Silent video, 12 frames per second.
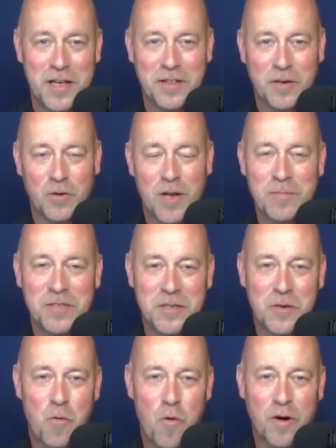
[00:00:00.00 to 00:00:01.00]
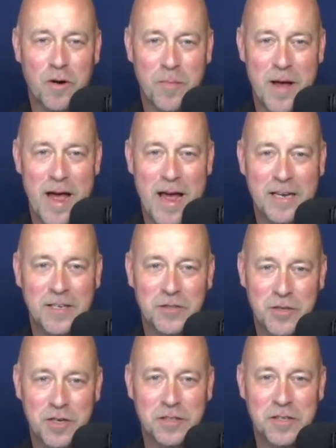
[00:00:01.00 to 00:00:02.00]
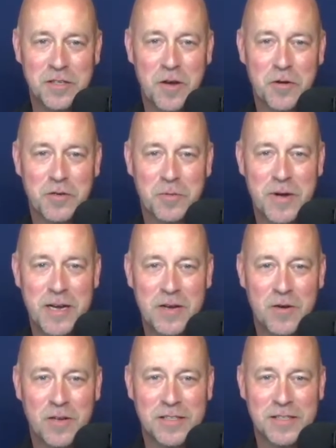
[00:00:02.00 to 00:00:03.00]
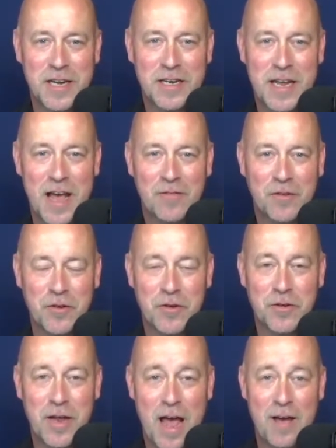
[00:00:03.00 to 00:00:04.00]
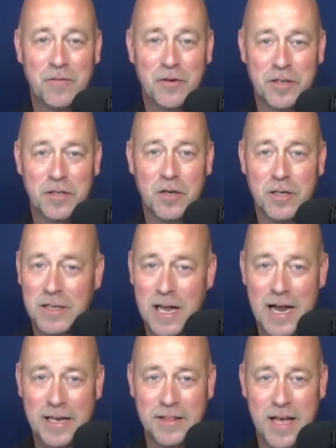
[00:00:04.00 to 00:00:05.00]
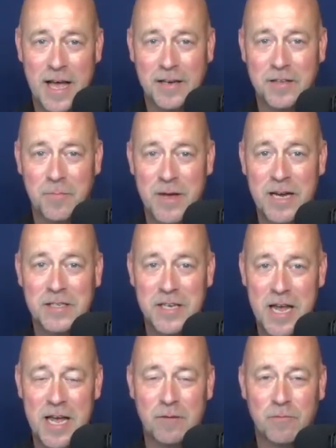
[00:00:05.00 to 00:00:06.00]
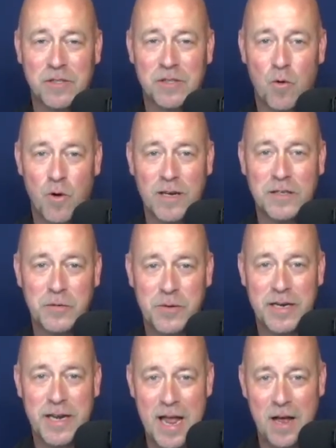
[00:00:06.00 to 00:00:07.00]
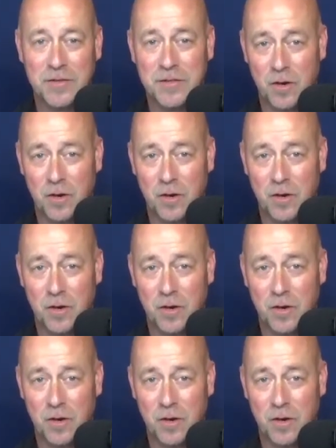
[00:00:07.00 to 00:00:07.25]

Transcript: The Clemson quarterback took to social media on Sunday afternoon after it looked like that the Big Ten was going to announce